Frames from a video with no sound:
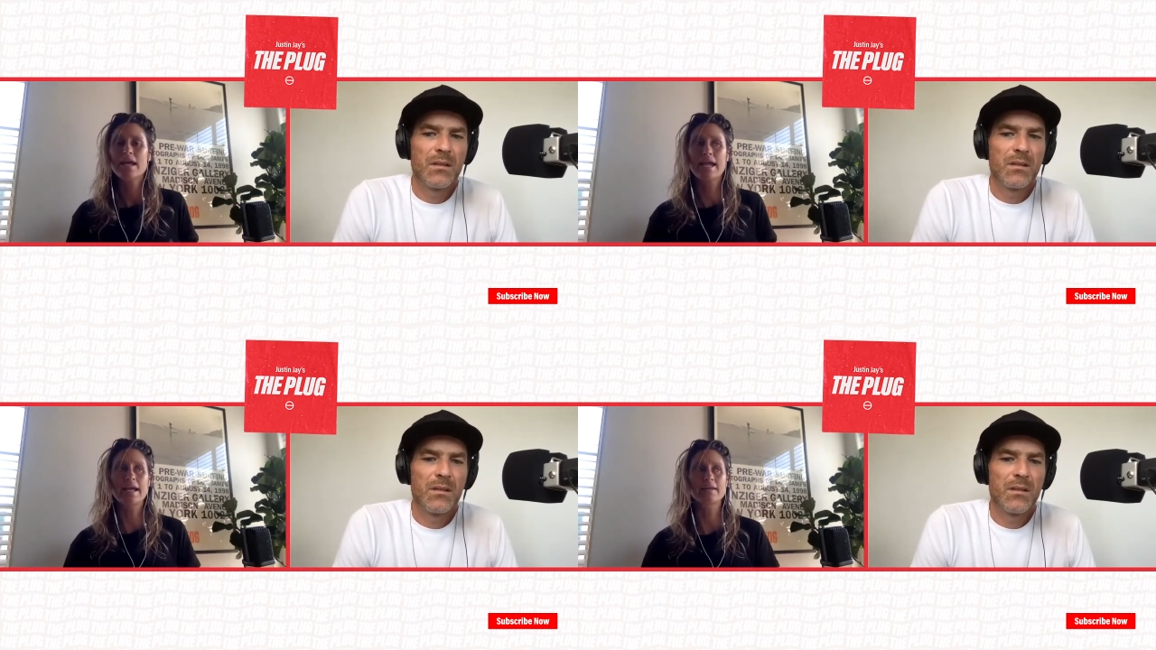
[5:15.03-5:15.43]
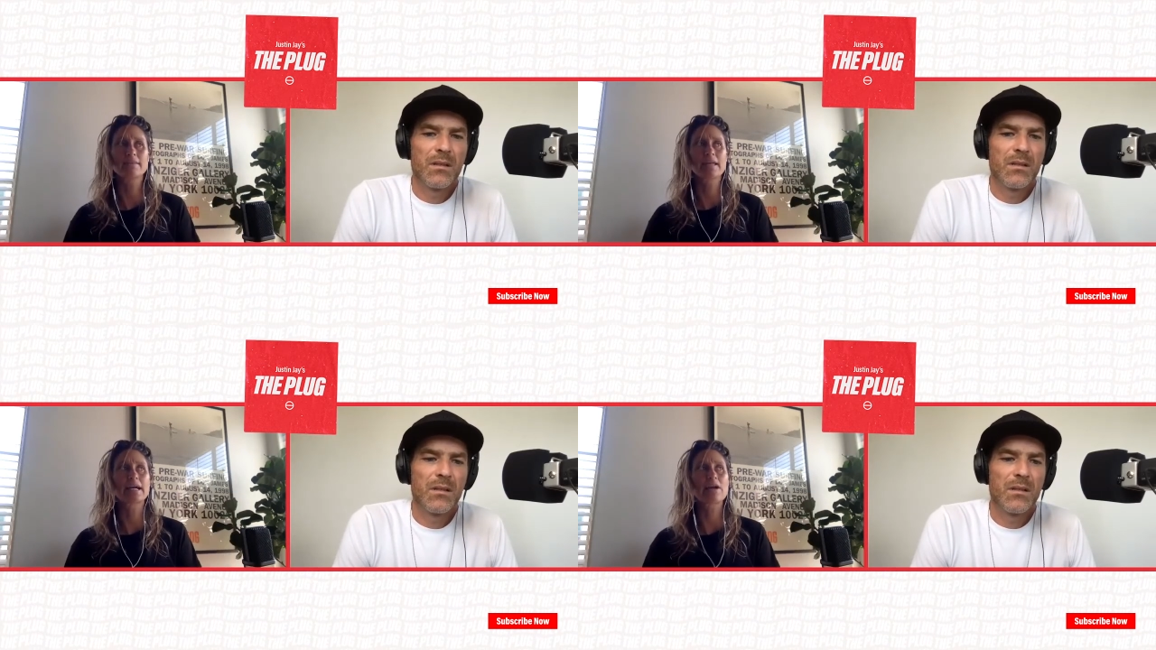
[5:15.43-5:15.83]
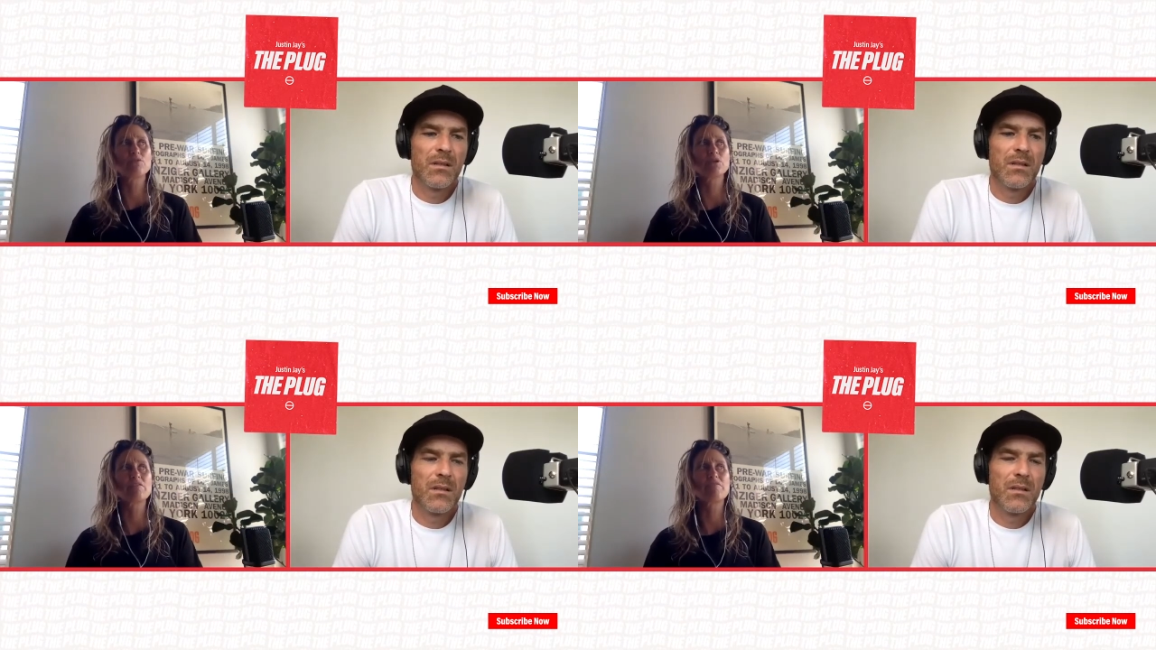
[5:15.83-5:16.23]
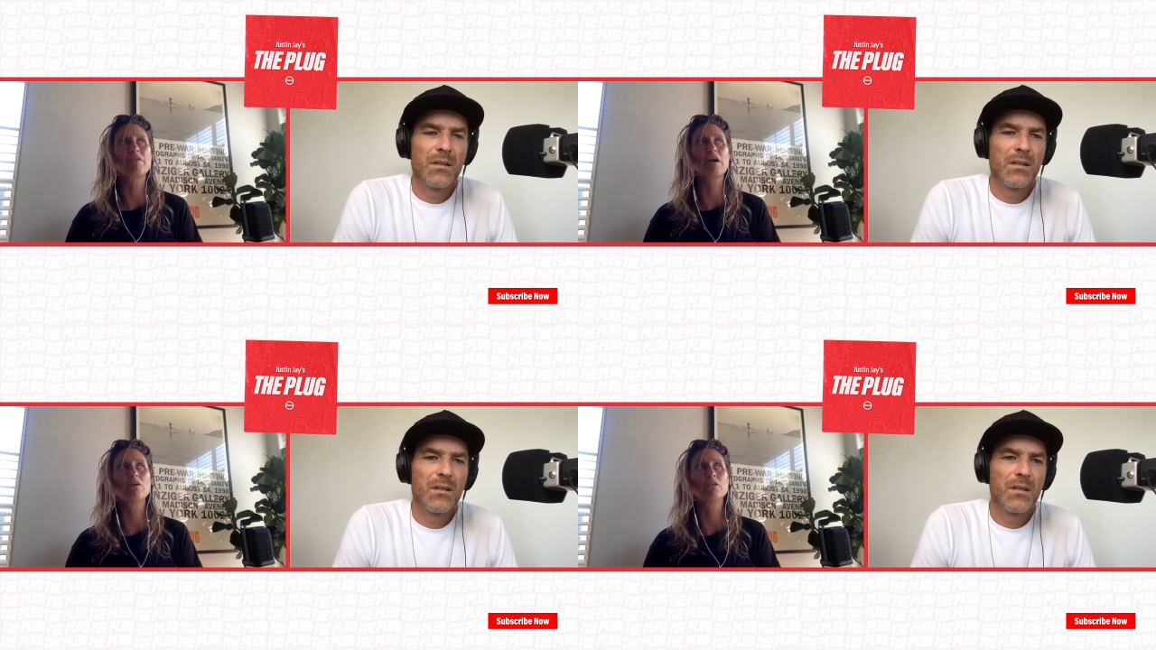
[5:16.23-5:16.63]
Speaker 1: And like, I really
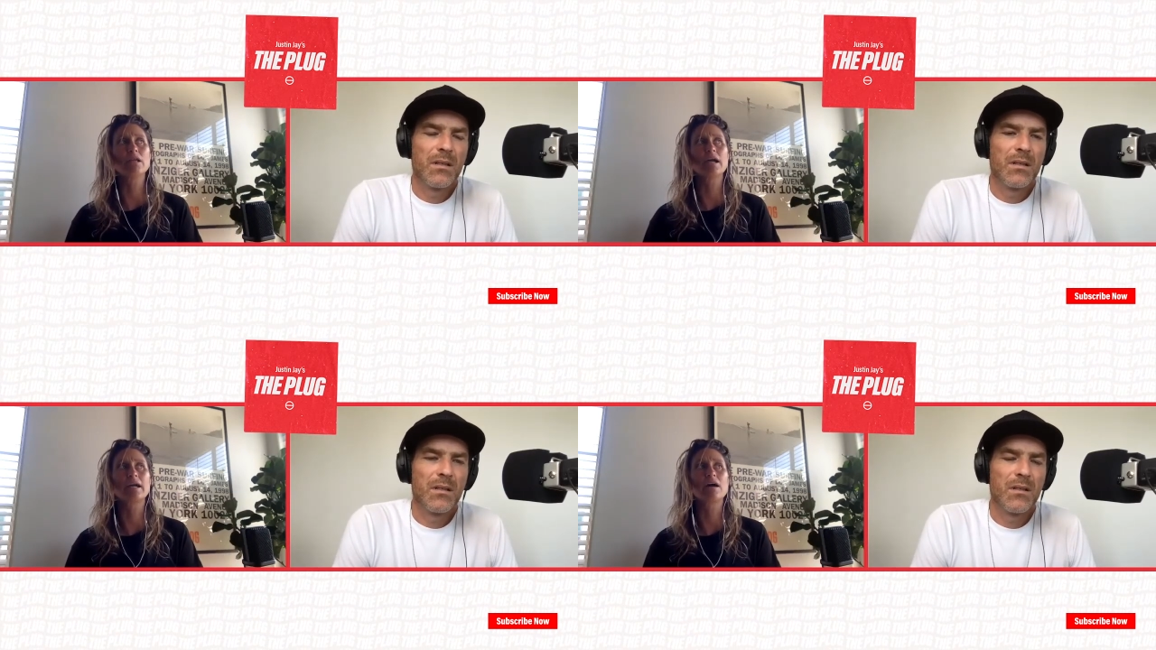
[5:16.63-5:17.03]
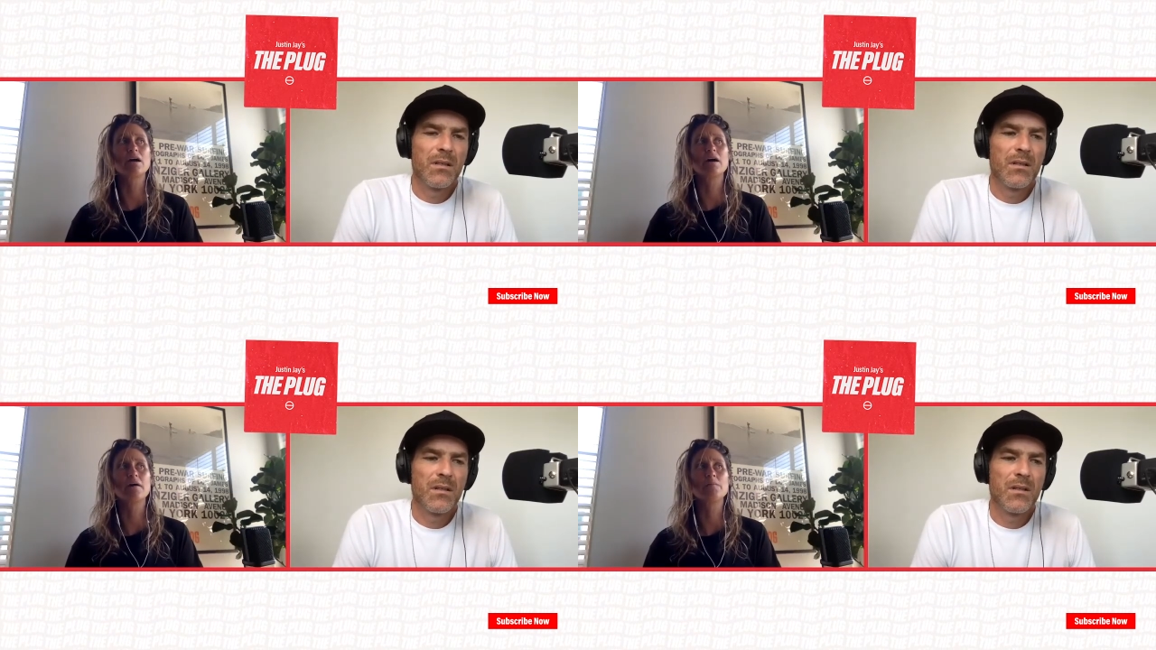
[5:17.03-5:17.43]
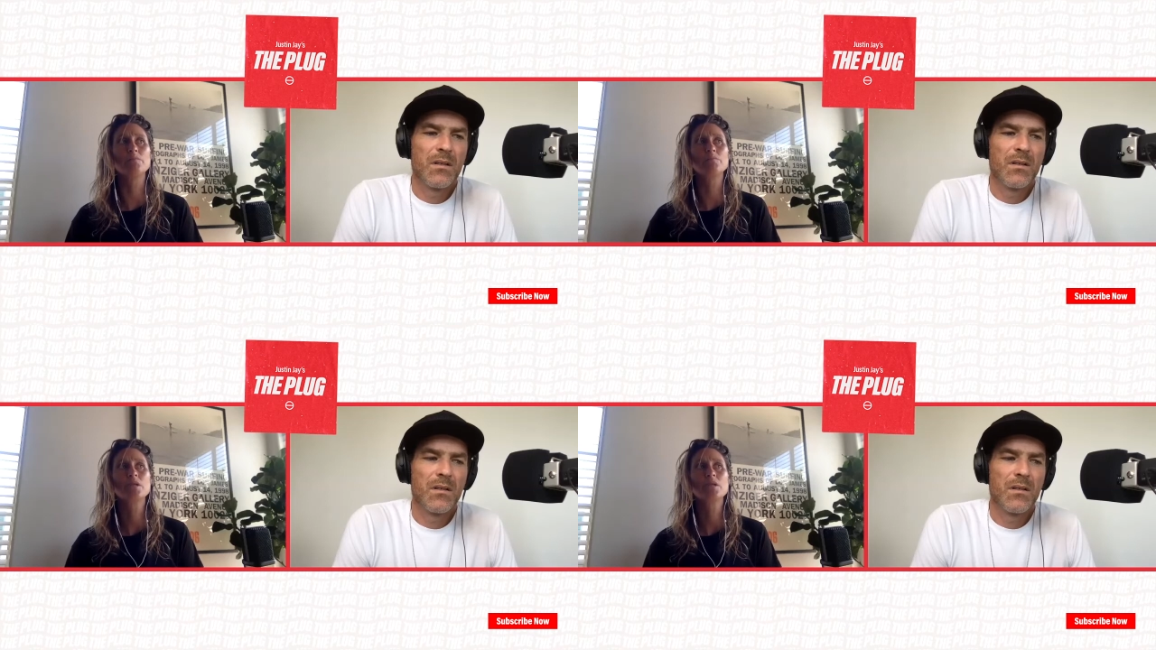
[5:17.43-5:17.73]
felt like a